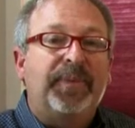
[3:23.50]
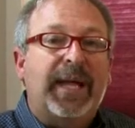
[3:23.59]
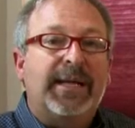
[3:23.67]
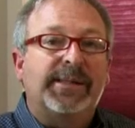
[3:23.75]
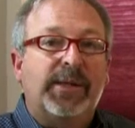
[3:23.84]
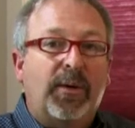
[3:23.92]

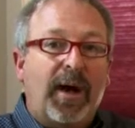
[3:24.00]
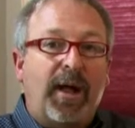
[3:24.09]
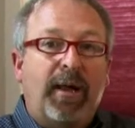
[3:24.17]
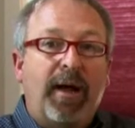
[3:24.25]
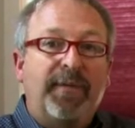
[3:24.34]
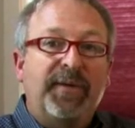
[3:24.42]
And so
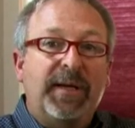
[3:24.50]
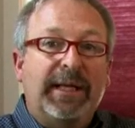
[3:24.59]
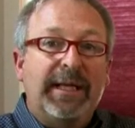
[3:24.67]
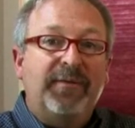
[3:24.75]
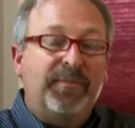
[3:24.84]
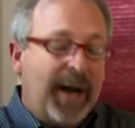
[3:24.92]
I'll often
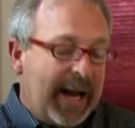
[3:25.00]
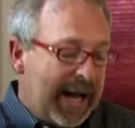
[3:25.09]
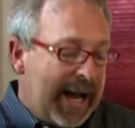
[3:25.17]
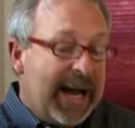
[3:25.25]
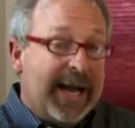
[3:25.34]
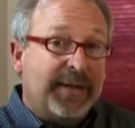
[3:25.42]
leave my
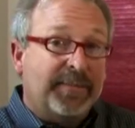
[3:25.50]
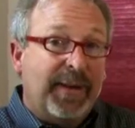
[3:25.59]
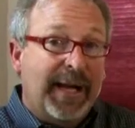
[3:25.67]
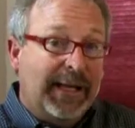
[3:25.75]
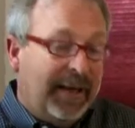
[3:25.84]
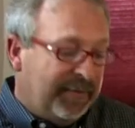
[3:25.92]
hand,
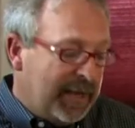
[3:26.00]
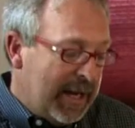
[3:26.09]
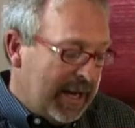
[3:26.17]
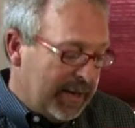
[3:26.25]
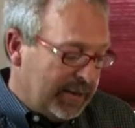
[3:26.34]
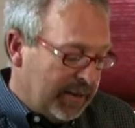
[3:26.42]
my left
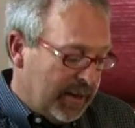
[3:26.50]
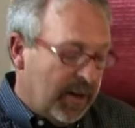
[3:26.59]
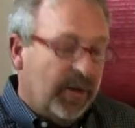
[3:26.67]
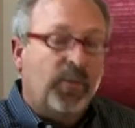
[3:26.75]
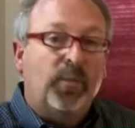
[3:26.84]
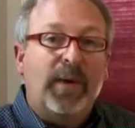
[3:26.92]
hand,
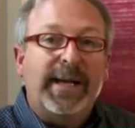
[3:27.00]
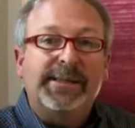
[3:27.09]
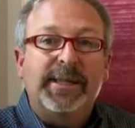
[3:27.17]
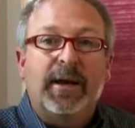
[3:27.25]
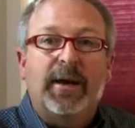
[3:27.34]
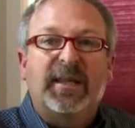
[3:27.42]

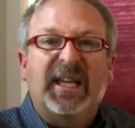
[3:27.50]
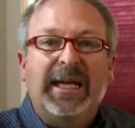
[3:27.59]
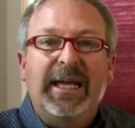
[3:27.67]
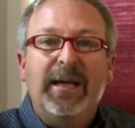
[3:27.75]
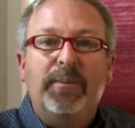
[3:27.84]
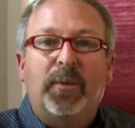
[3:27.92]
resting on the
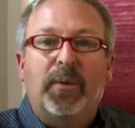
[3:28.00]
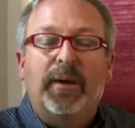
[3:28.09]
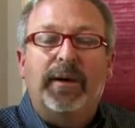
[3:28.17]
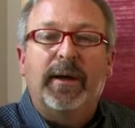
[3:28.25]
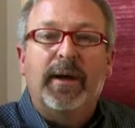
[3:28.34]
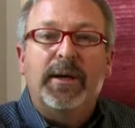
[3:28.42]

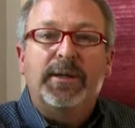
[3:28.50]
keyboard